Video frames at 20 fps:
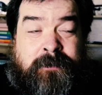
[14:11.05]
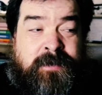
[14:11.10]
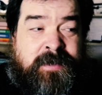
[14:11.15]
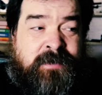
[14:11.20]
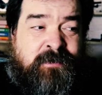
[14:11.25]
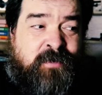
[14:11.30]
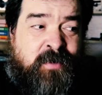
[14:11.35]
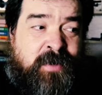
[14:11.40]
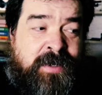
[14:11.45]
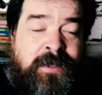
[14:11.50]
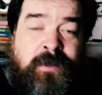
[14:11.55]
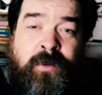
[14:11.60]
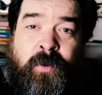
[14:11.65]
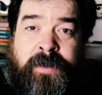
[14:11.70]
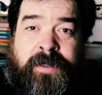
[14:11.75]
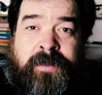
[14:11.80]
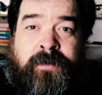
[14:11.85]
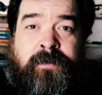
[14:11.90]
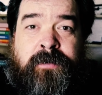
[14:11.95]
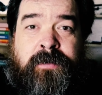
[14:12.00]
They're very
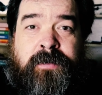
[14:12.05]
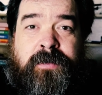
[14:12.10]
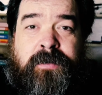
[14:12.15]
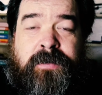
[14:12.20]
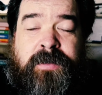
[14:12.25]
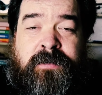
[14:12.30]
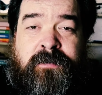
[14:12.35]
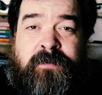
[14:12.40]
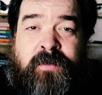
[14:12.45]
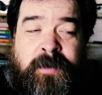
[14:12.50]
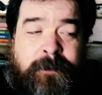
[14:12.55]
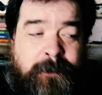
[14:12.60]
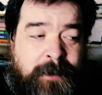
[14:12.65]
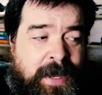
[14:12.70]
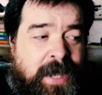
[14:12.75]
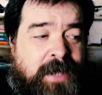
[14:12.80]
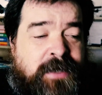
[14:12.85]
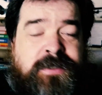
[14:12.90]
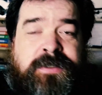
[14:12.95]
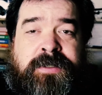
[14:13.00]
loyal, they're very
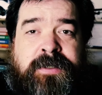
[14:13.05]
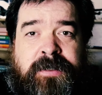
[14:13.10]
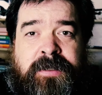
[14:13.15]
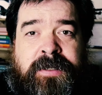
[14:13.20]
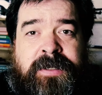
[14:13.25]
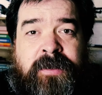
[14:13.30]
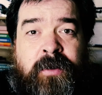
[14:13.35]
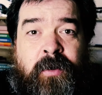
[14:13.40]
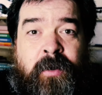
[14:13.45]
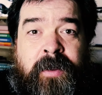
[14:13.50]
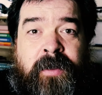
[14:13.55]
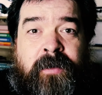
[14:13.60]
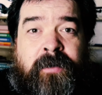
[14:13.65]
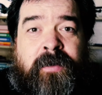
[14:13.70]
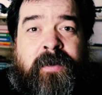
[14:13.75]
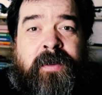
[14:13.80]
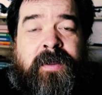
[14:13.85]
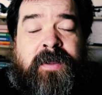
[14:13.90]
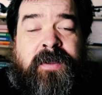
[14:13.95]
passionately loyal.